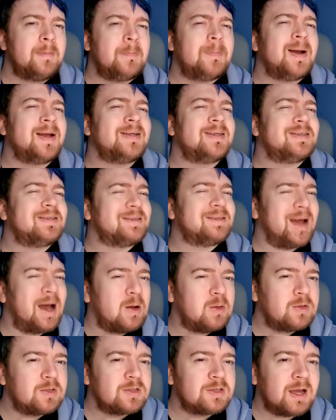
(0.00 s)
My
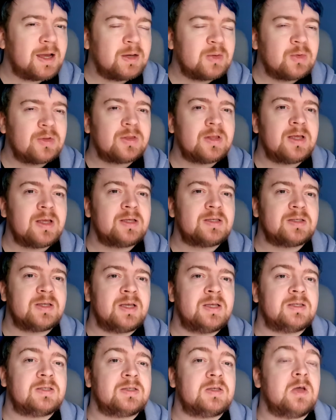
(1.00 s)
downside with this
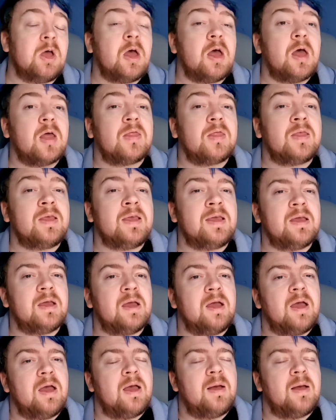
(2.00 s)
is the